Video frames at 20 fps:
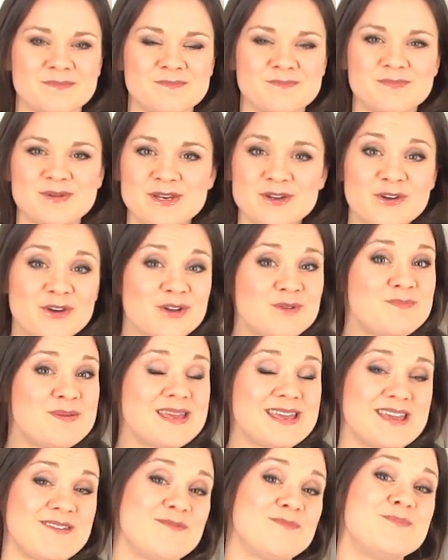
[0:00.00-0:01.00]
but it could be
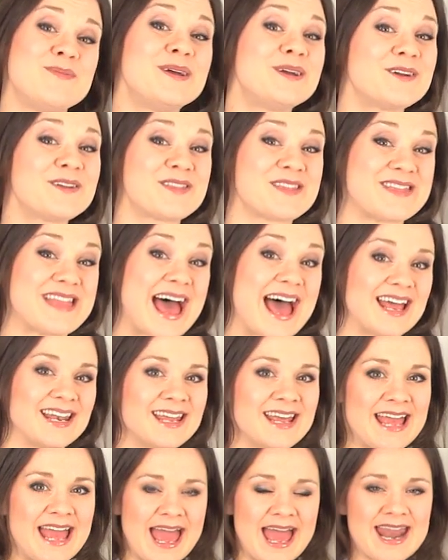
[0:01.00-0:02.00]
even bigger than that.
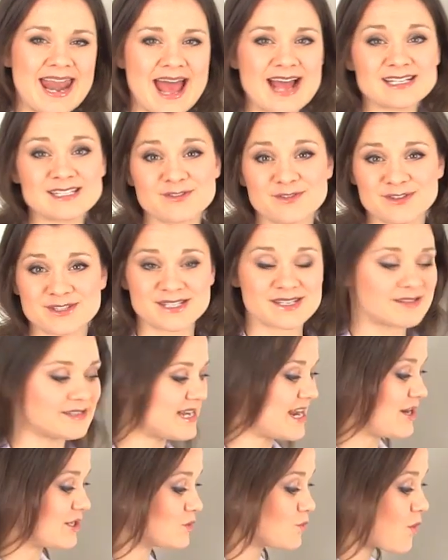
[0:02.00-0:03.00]
And as
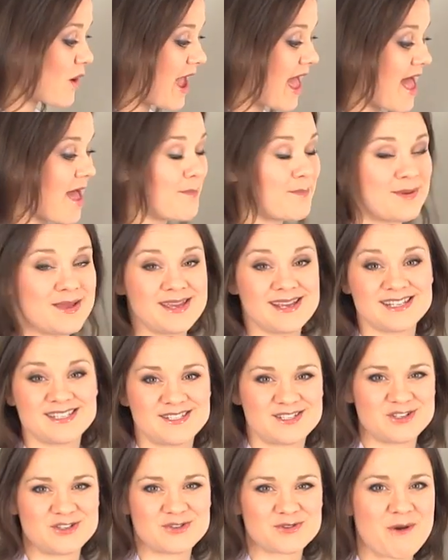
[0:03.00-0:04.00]
facilitators, we're helping kids
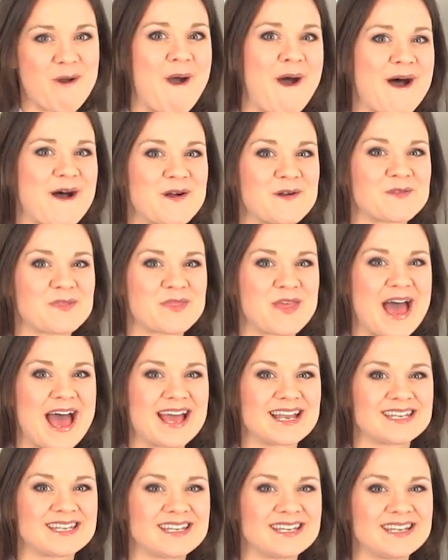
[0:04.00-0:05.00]
to draw out
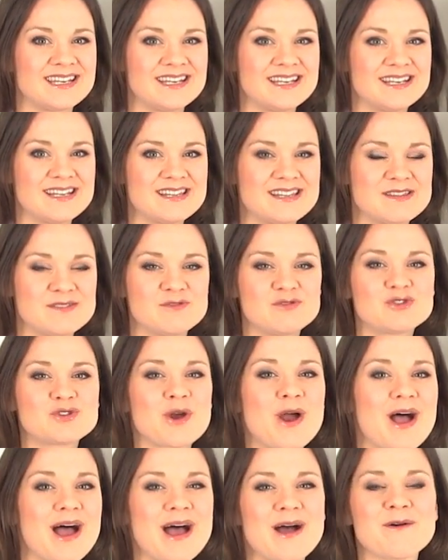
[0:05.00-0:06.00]

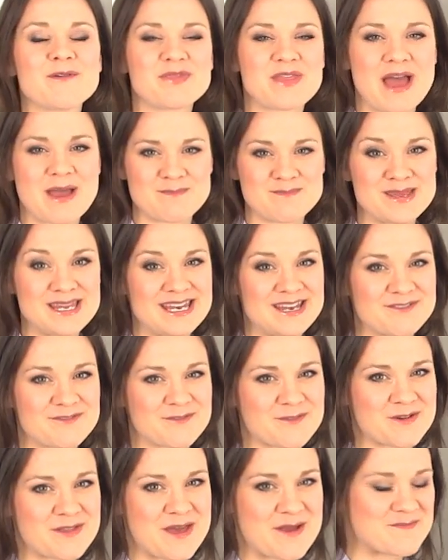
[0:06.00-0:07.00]
that meaning
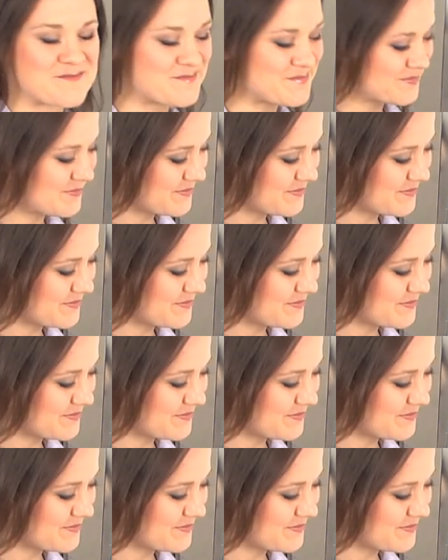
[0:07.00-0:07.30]
for them.